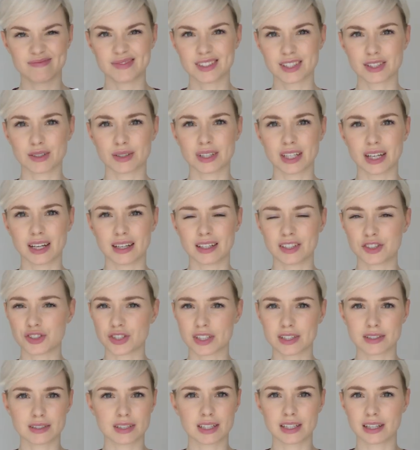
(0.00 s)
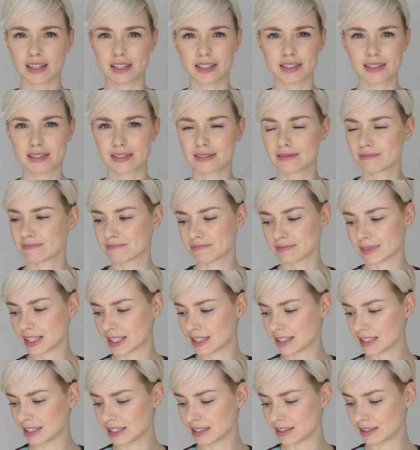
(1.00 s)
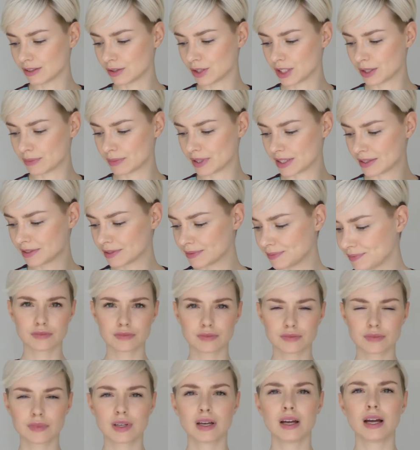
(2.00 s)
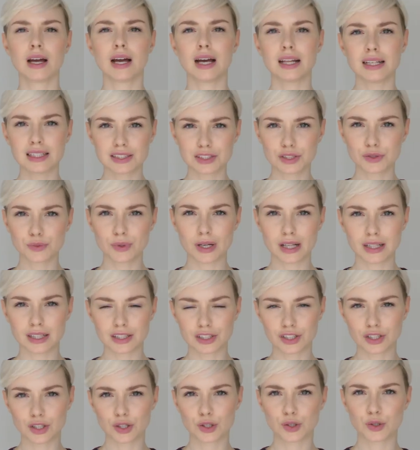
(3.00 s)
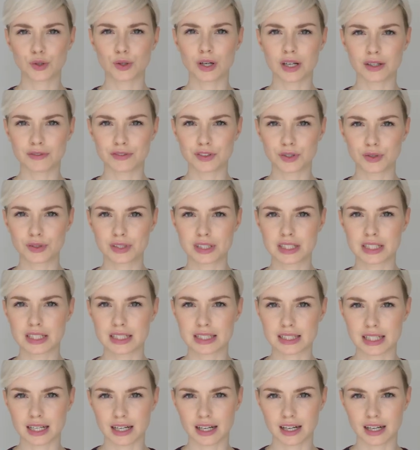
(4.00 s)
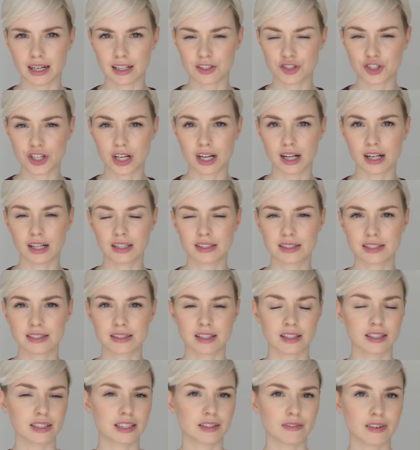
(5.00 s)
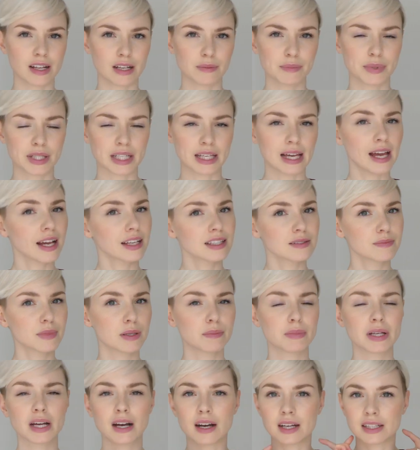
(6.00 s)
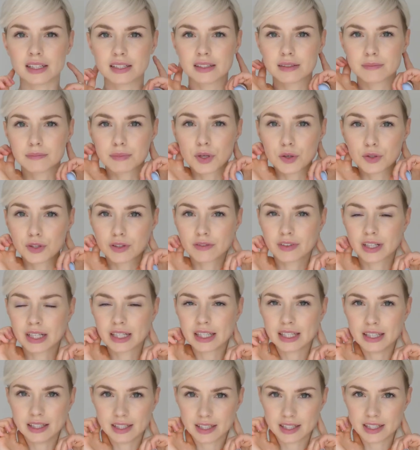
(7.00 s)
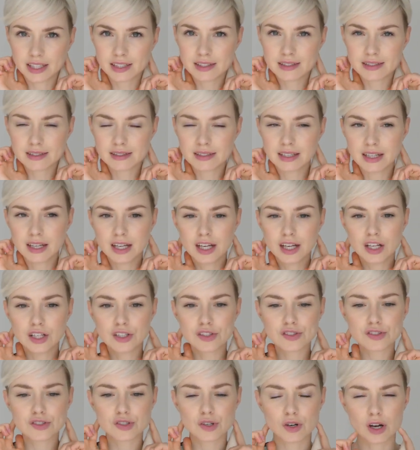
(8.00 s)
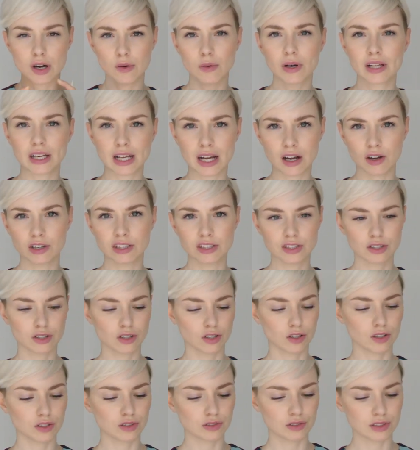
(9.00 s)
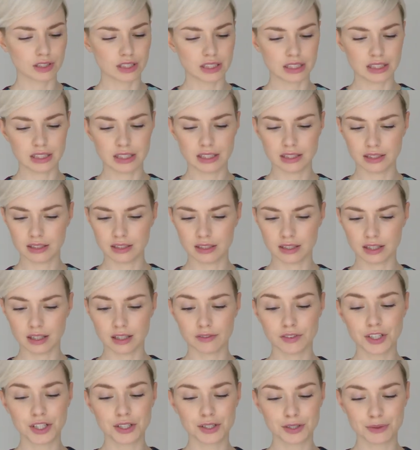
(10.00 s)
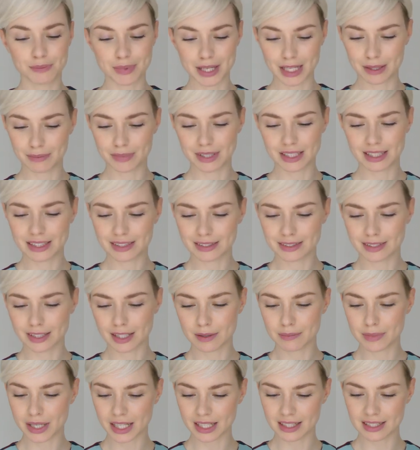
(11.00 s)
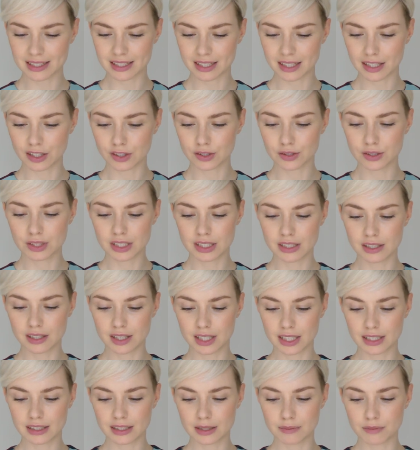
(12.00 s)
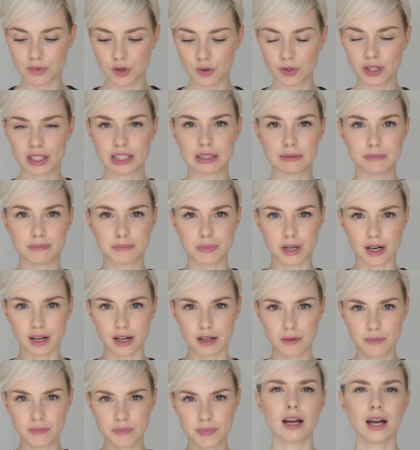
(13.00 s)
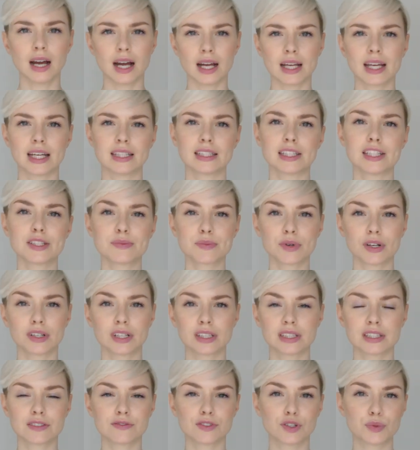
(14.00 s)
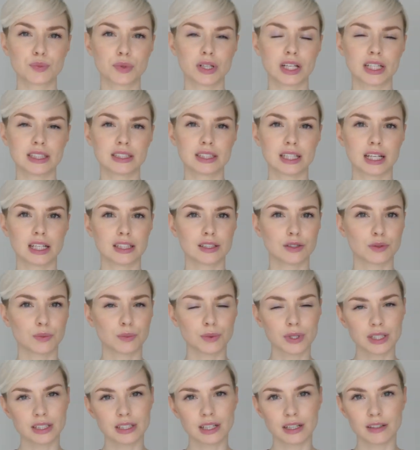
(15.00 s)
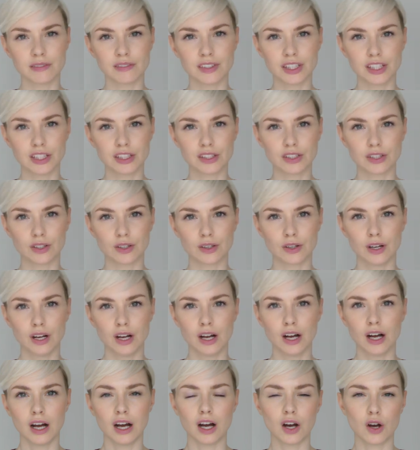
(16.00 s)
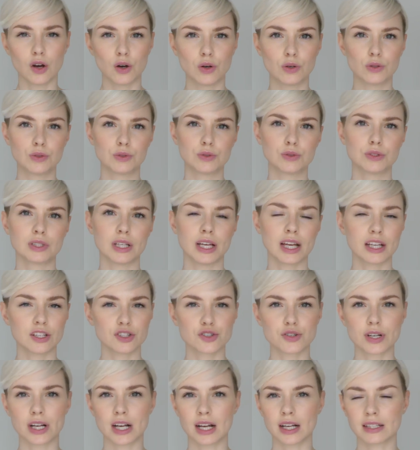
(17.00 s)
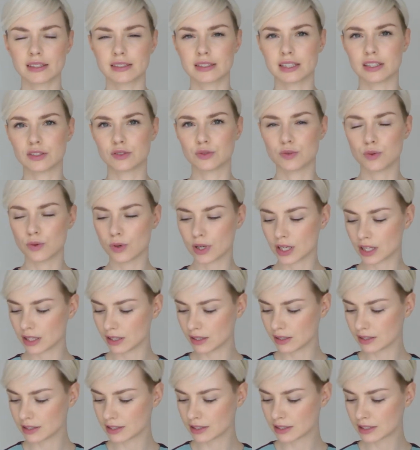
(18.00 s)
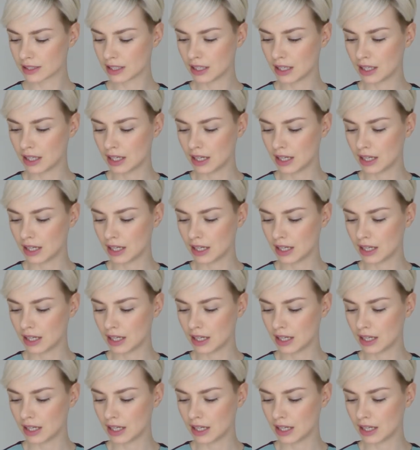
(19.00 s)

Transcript: So yeah, it's just a nice little ointment. A little while ago, I've noticed that our child started developing eczema behind both of her ears. So I went out and got the Aveeno Baby Dermexa Goodnight Emollient Balm. Again, this product is formulated with Aveeno oat extracts and oils.